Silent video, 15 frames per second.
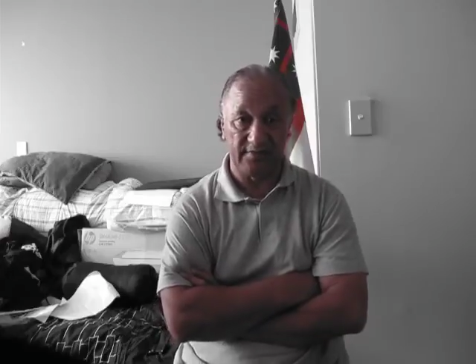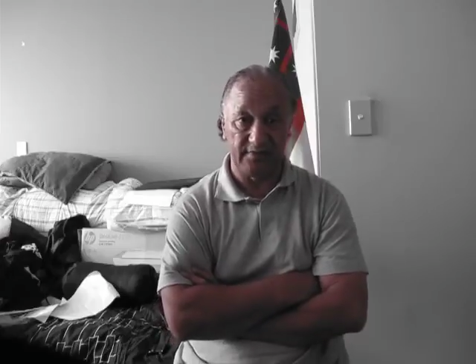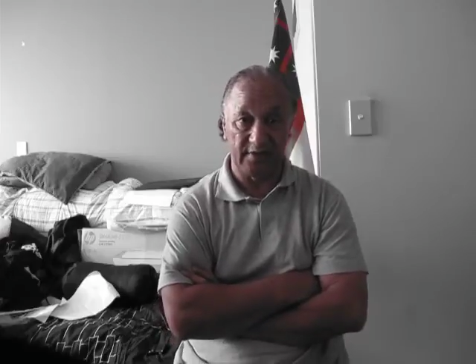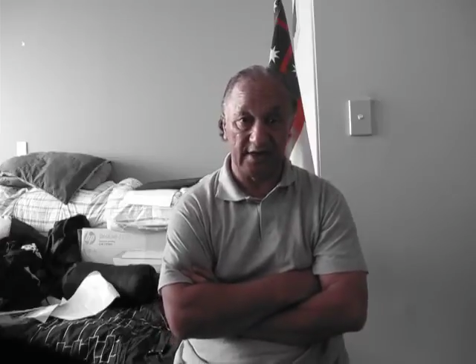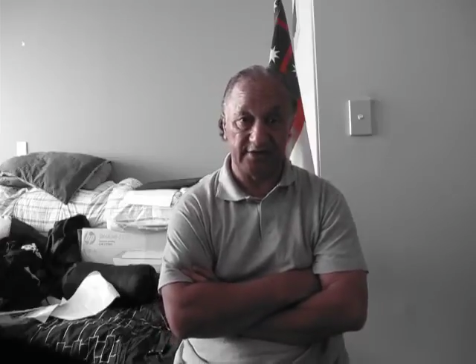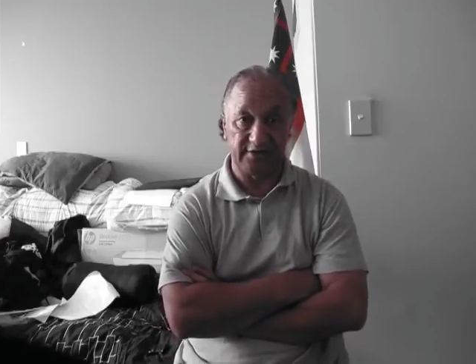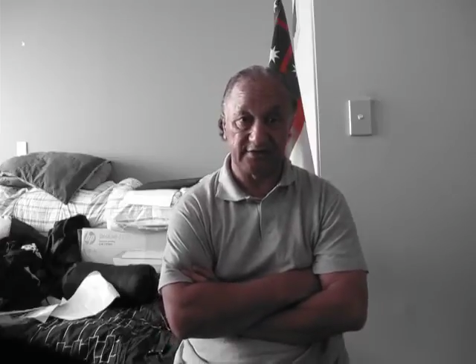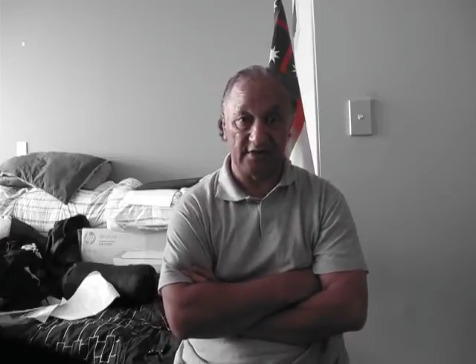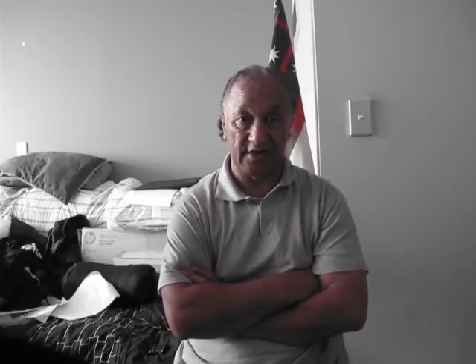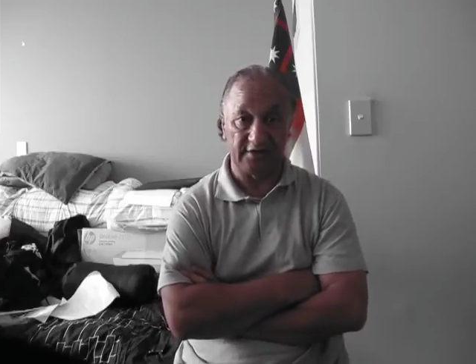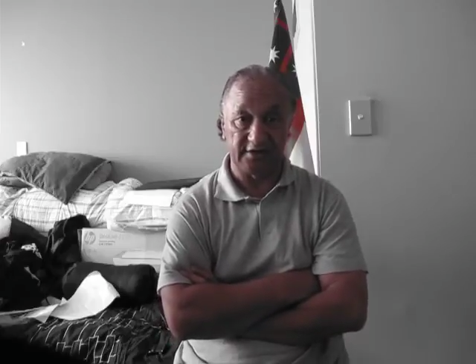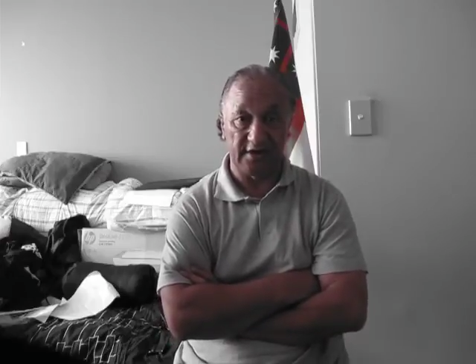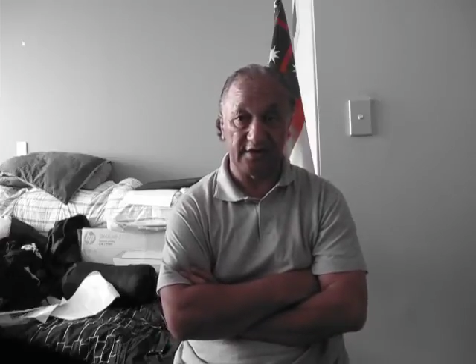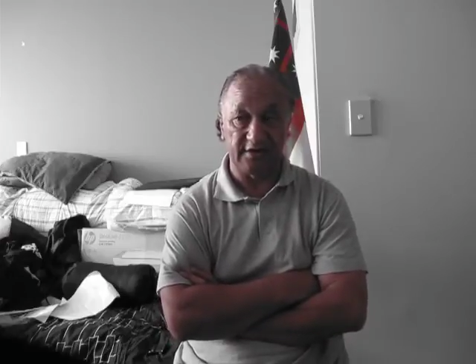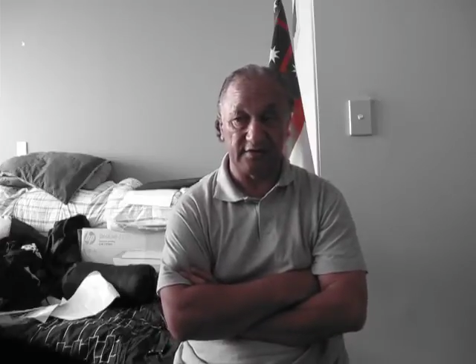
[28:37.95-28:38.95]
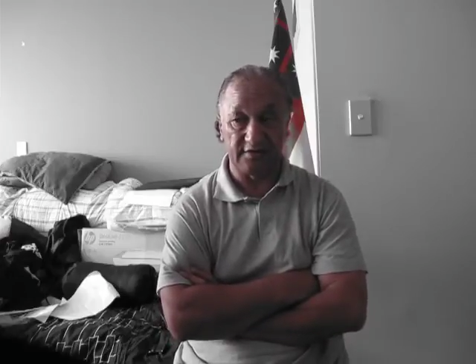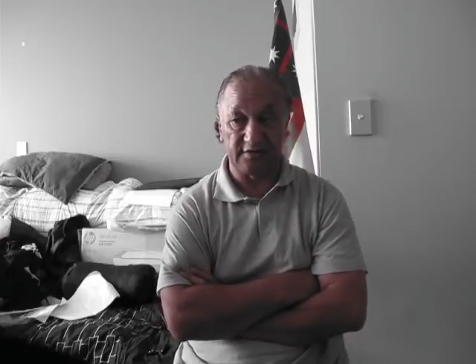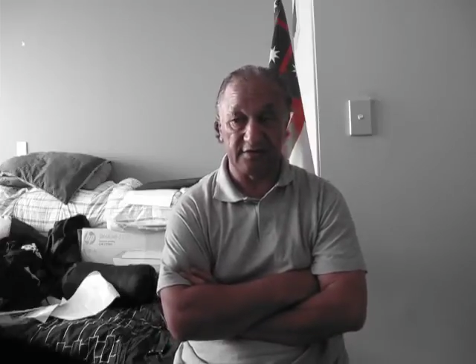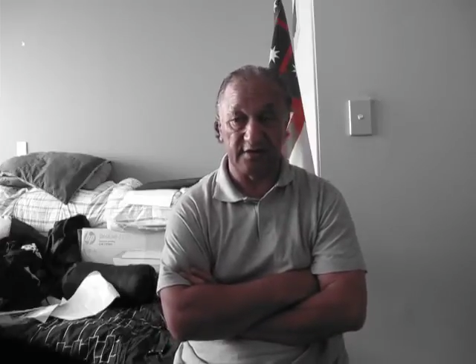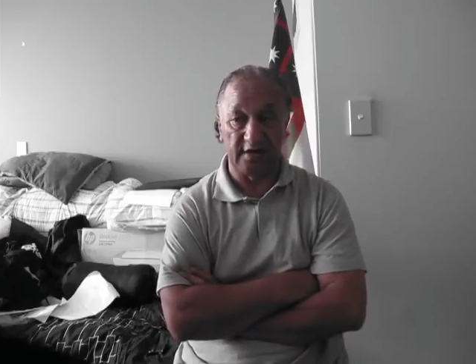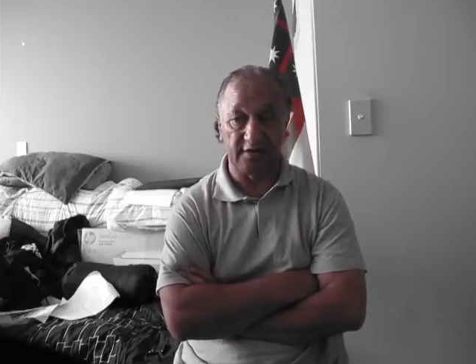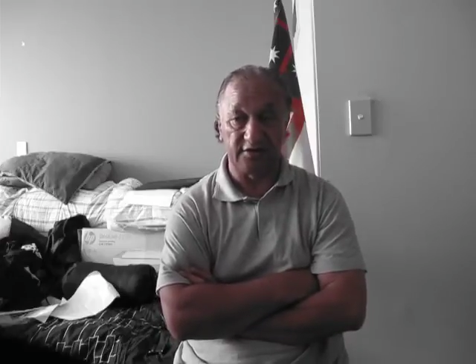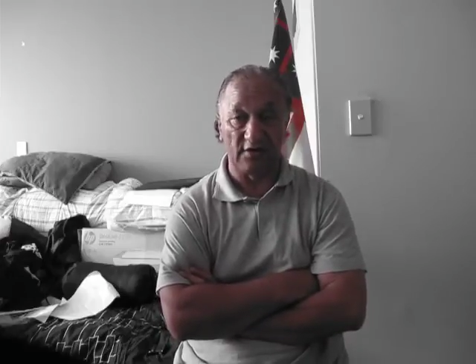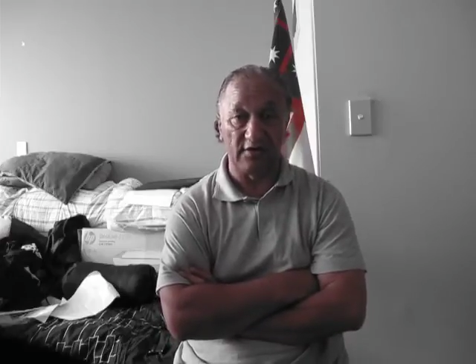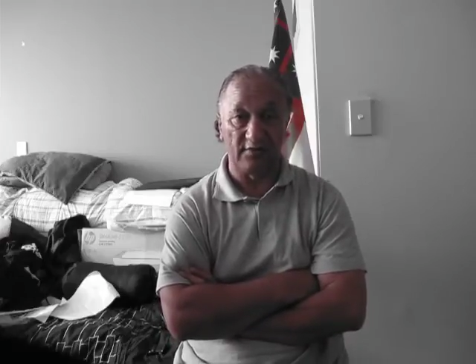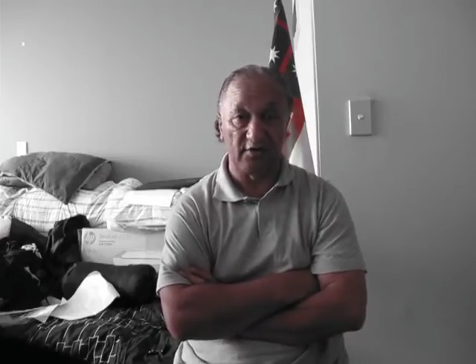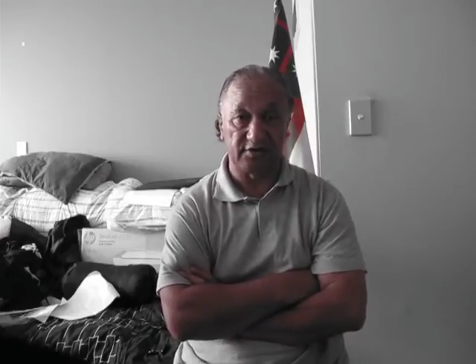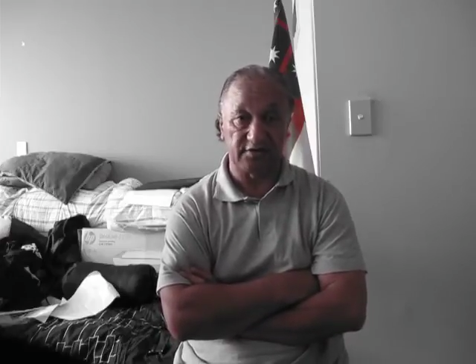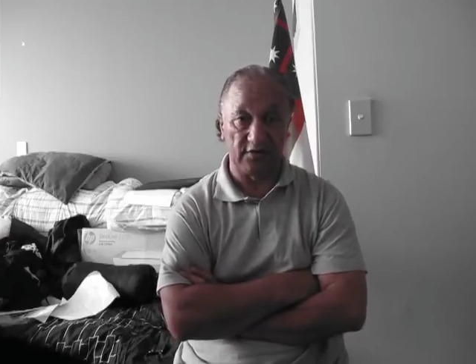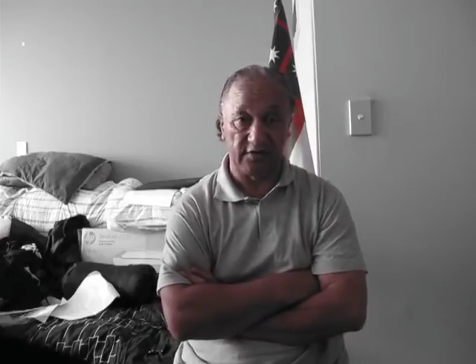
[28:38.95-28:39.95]
place last night and told him
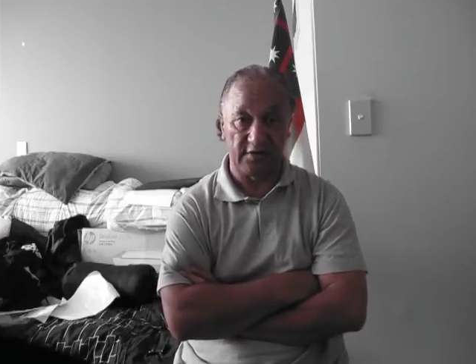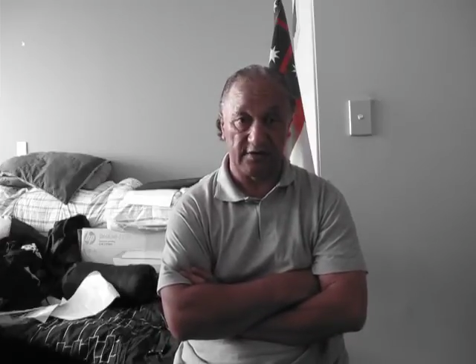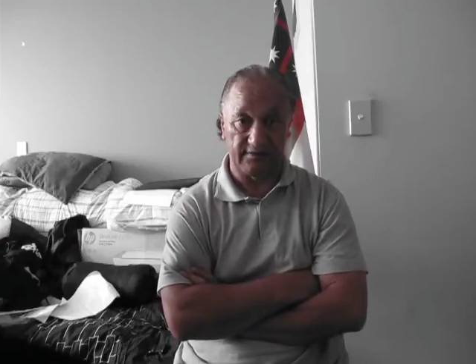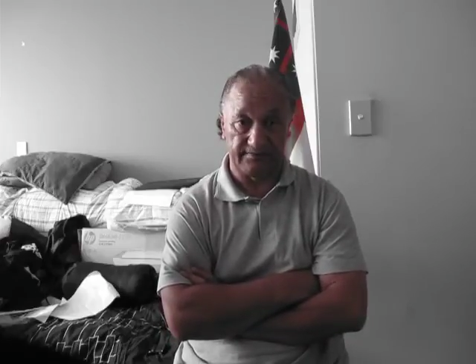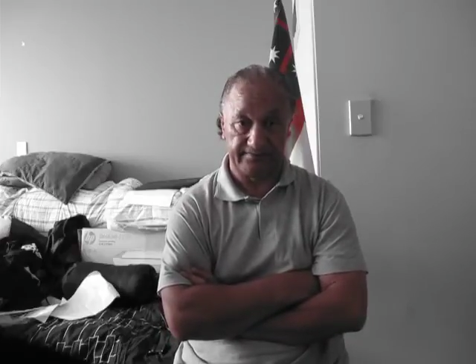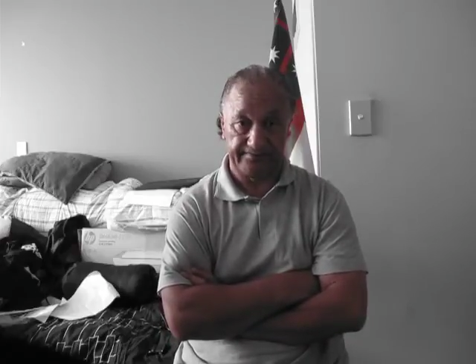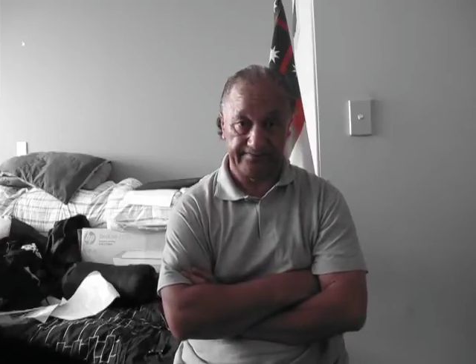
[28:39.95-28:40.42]
what's going on.